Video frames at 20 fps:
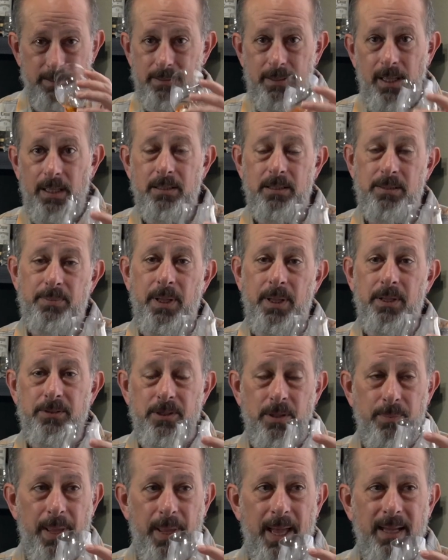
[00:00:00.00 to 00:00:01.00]
Doesn't smell
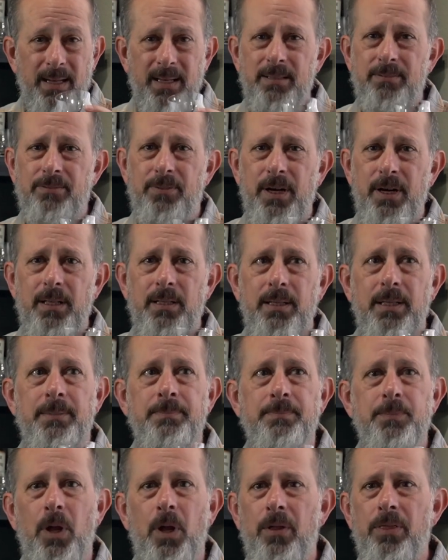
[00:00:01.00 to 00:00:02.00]
so bad. And
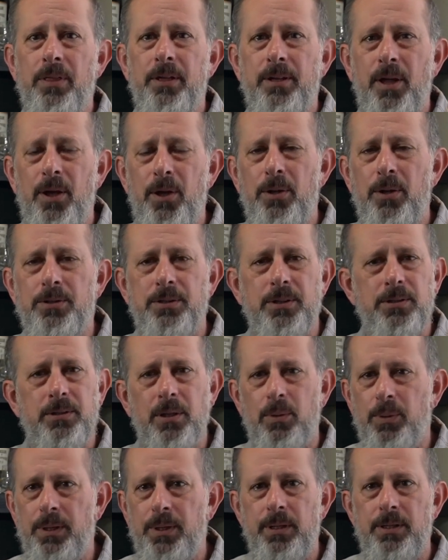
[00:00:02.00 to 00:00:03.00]
frankly, on the nose, it's
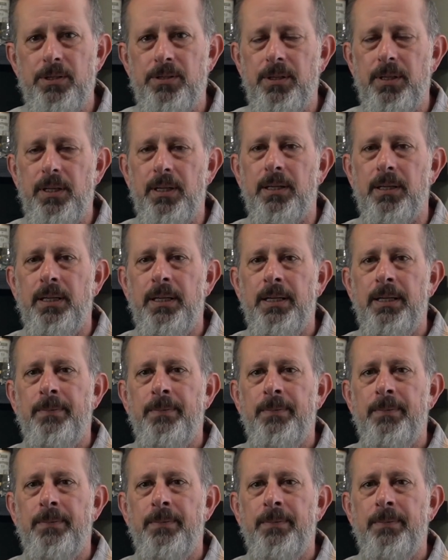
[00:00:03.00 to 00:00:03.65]
the weirdest thing.